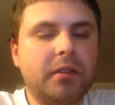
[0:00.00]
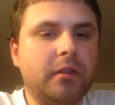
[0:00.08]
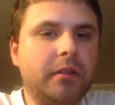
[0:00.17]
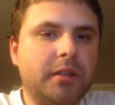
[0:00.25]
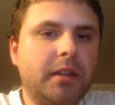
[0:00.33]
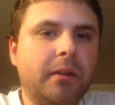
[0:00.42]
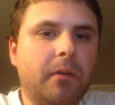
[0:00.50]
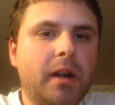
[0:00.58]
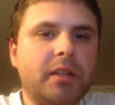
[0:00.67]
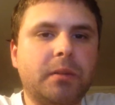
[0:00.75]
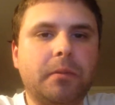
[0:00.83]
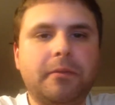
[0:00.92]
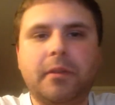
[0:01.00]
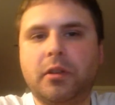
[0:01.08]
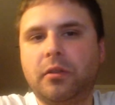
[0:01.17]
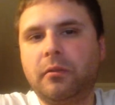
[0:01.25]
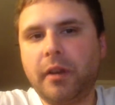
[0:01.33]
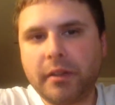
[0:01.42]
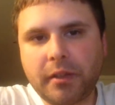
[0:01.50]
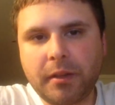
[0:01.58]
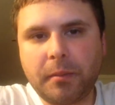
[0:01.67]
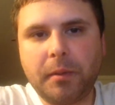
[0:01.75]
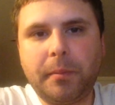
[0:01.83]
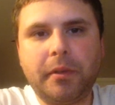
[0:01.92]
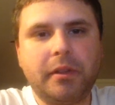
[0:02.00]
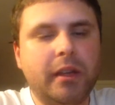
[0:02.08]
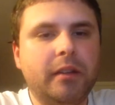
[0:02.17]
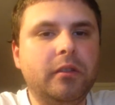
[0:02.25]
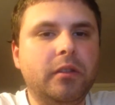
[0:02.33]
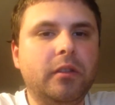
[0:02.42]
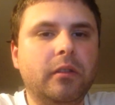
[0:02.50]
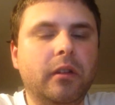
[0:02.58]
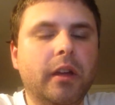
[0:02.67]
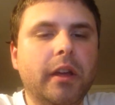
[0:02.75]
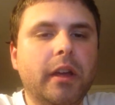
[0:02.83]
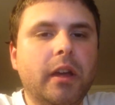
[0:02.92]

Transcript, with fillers: So instead of watching professional wrestling, people tend to